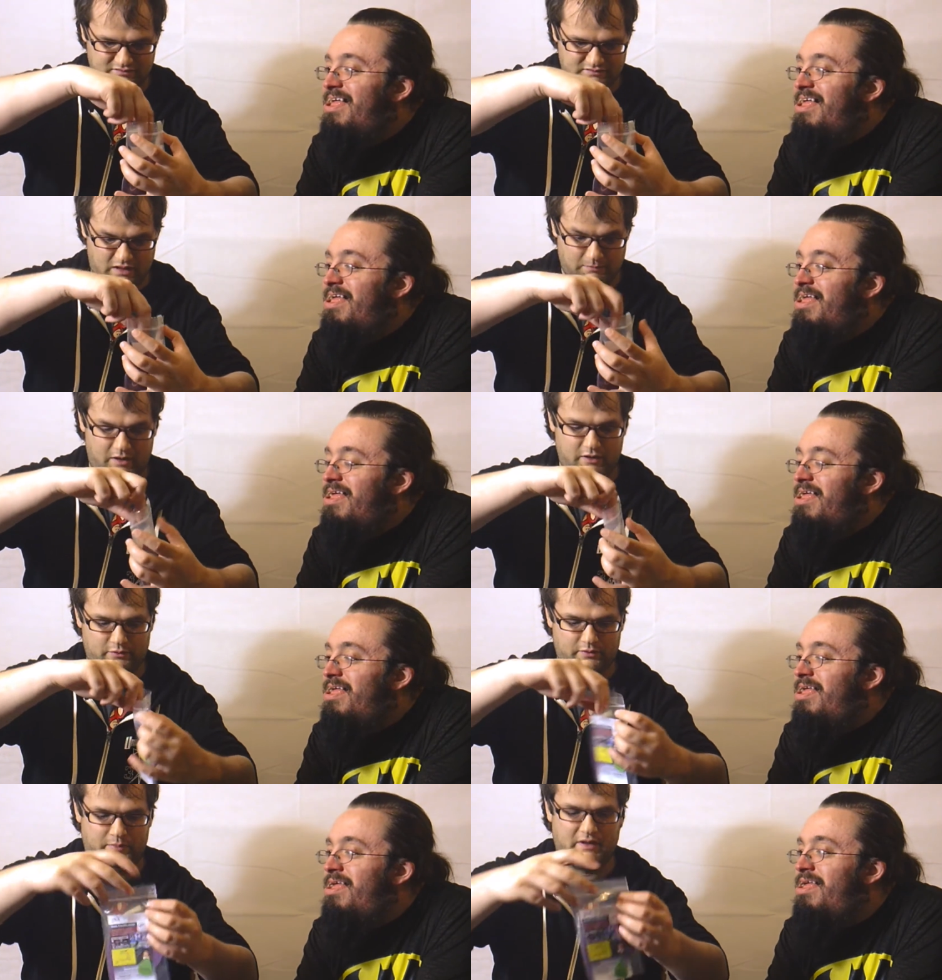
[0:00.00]
Speaker 1: And mind you, the
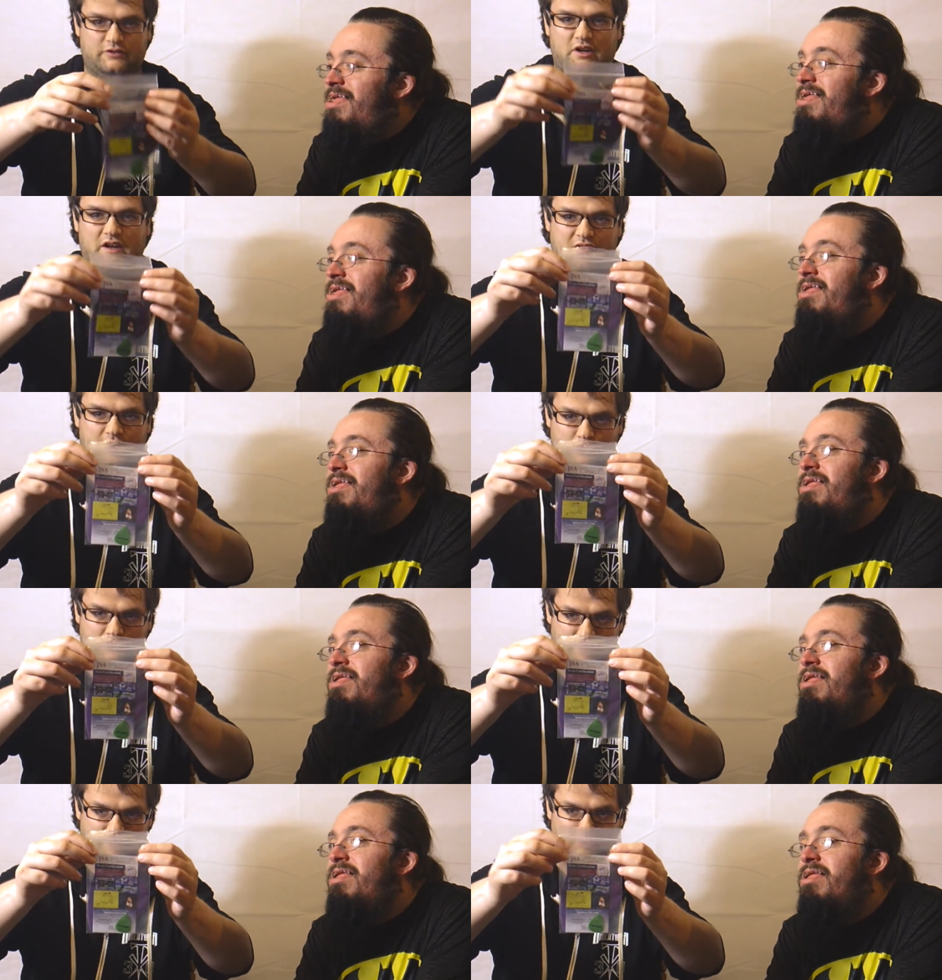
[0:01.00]
pick is JSA
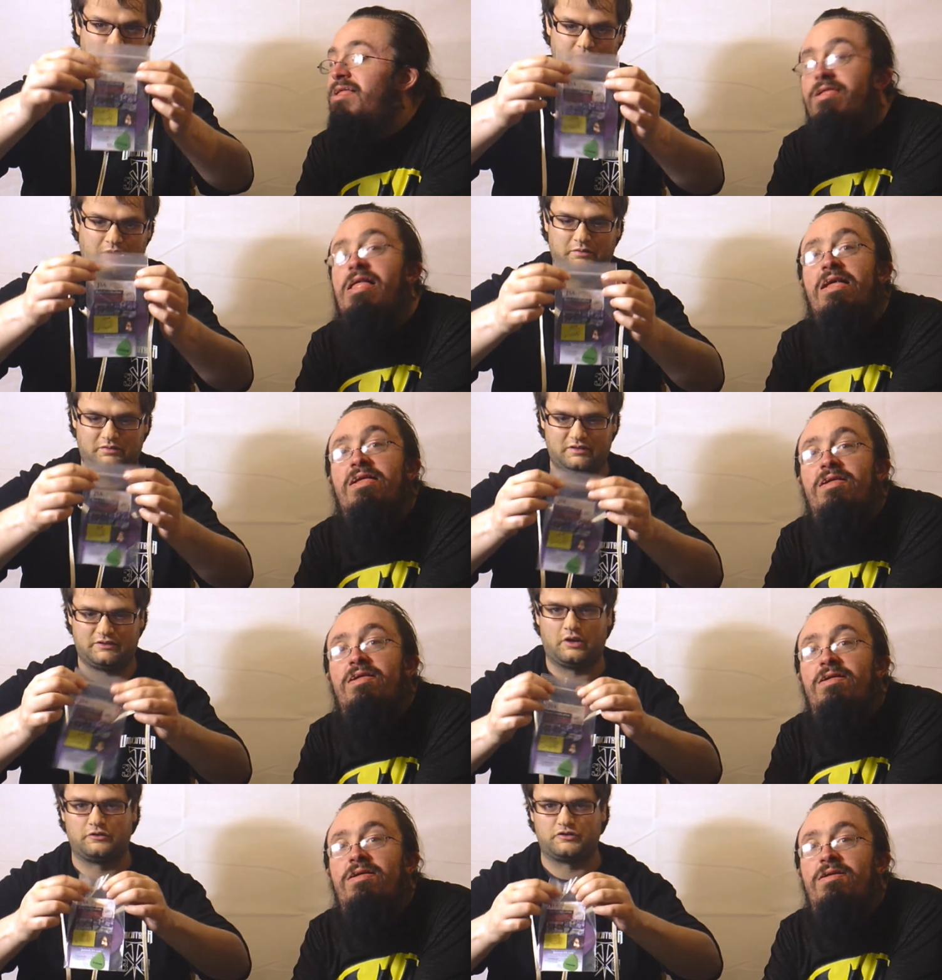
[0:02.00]
certified too, so yeah. it's
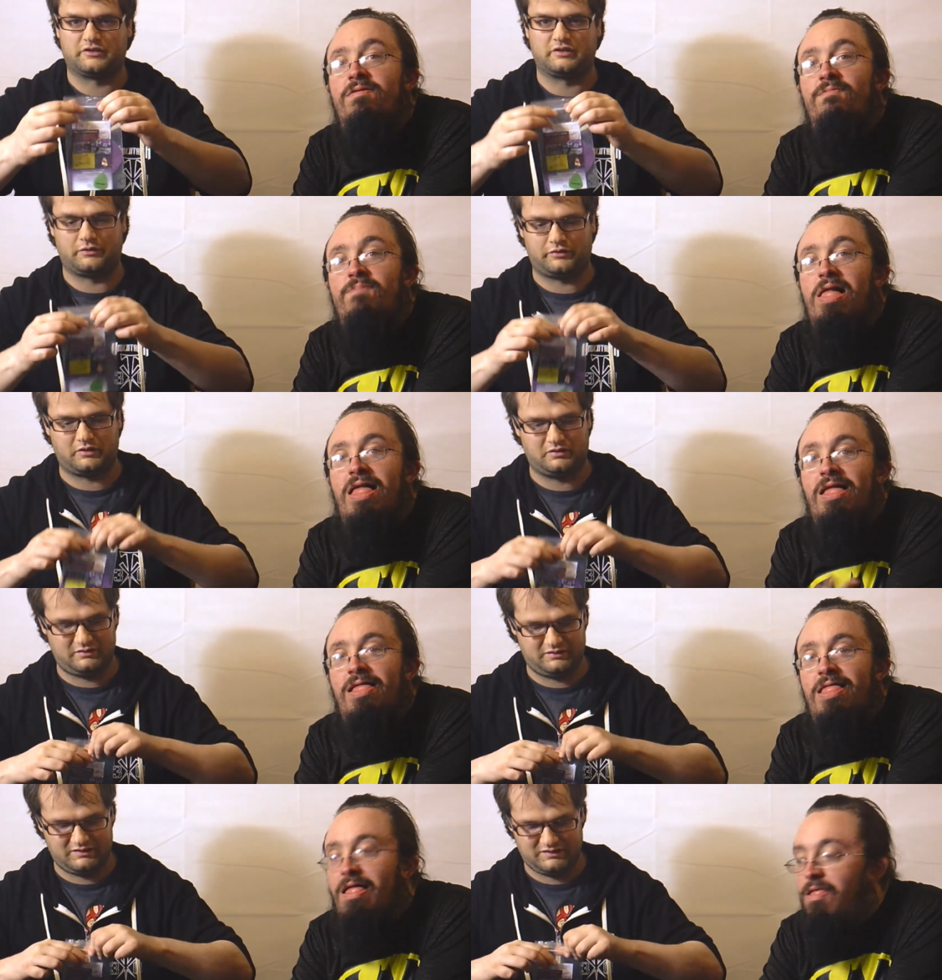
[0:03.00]
all legit stuff. Yeah,
Speaker 2: so.
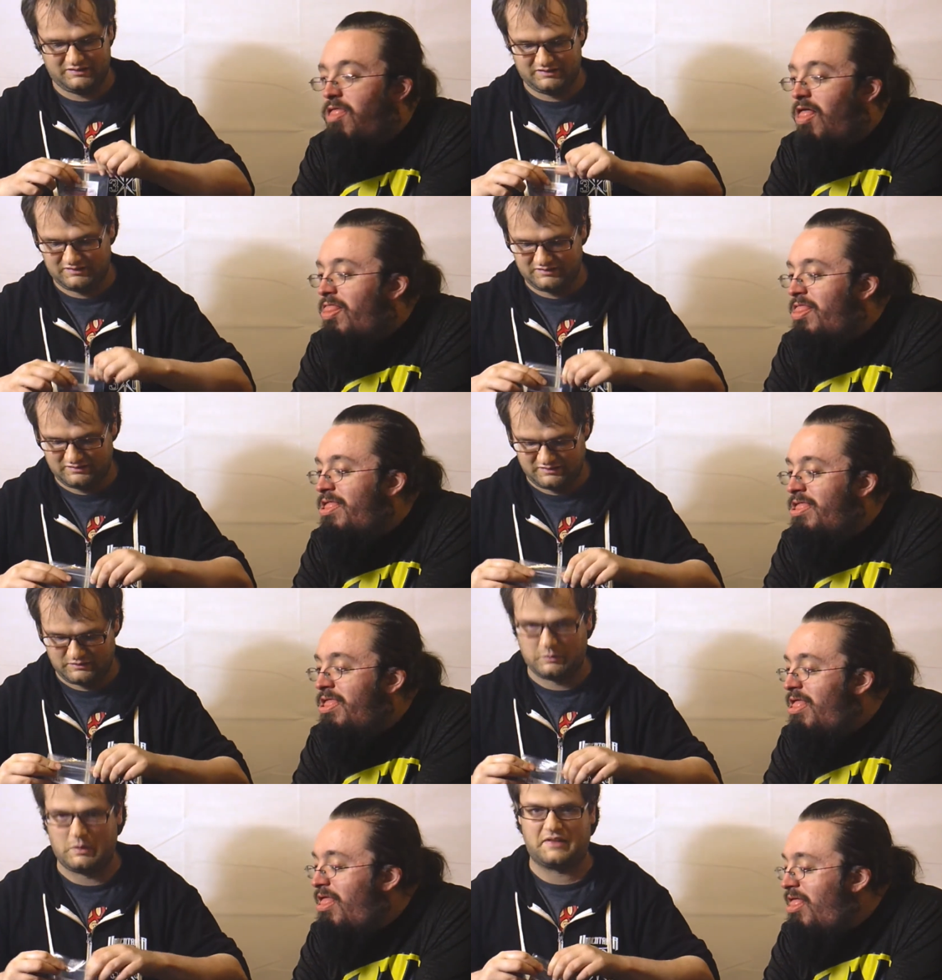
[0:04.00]
yeah, well.
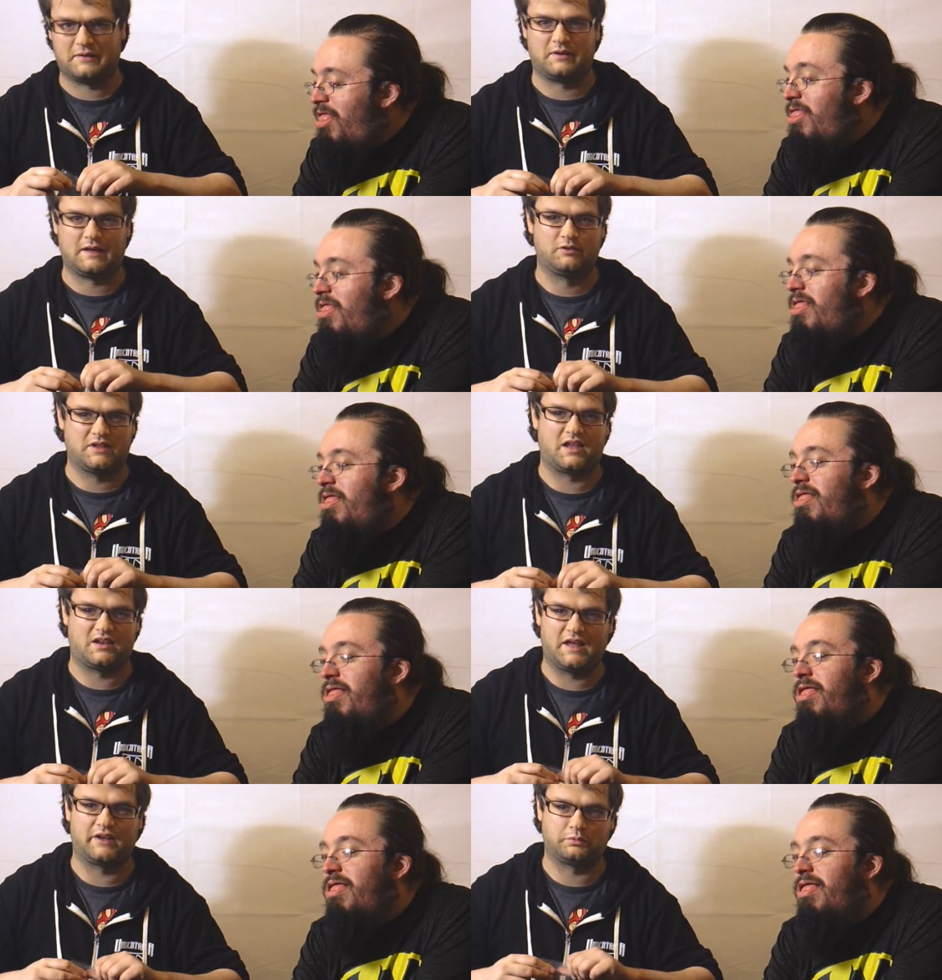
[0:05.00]
Speaker 1: I think we covered that in the
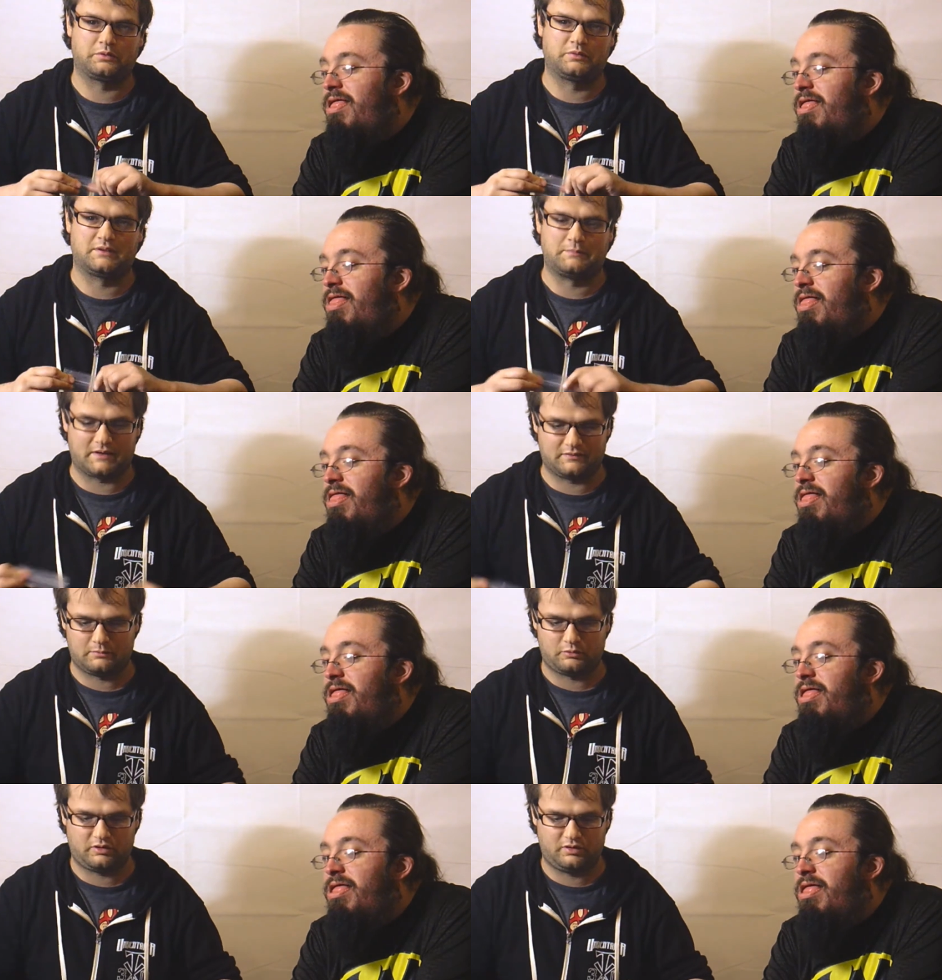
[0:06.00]
last one we did back in
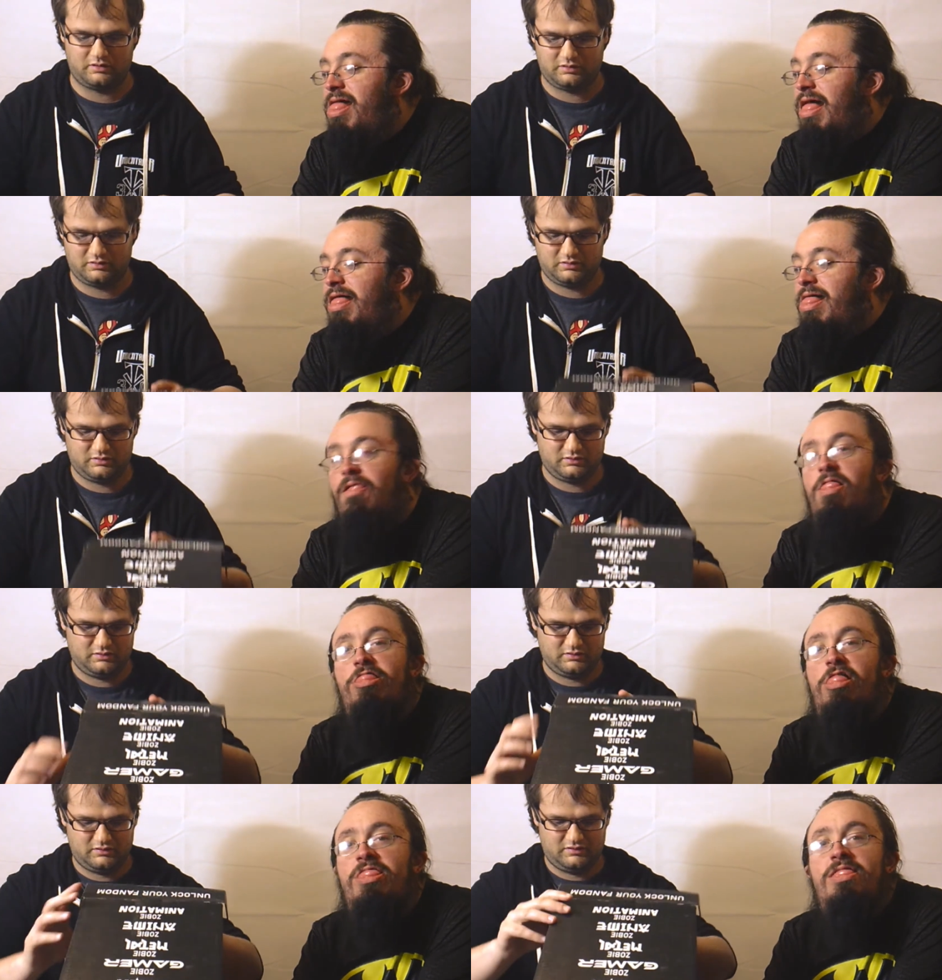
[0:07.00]
February. Yeah, yeah, we all
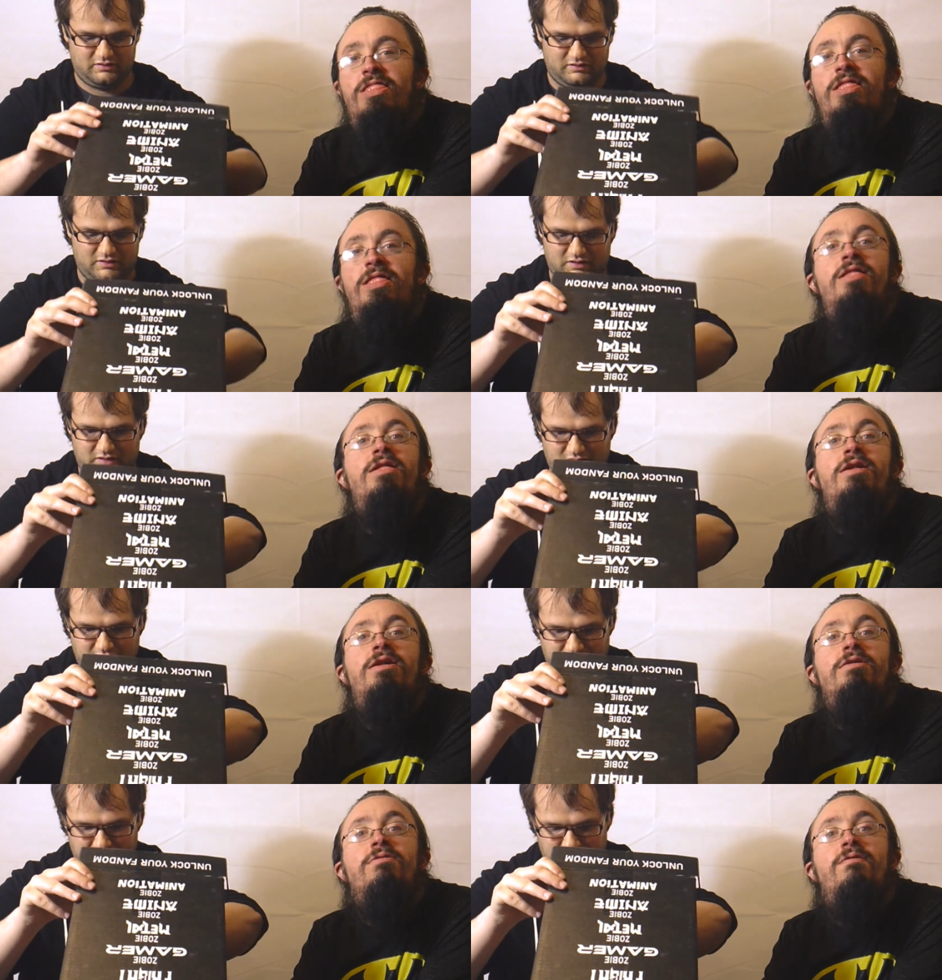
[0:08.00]
did. Yeah.
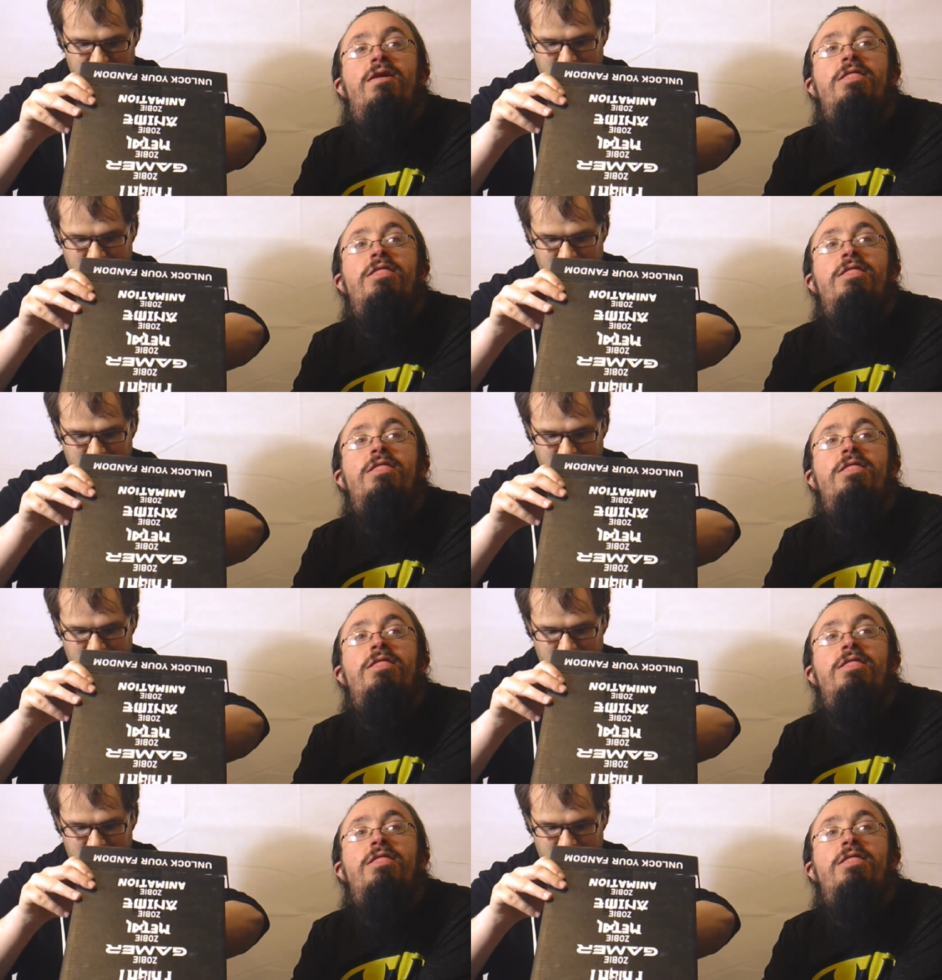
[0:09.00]
Speaker 2: Alright, All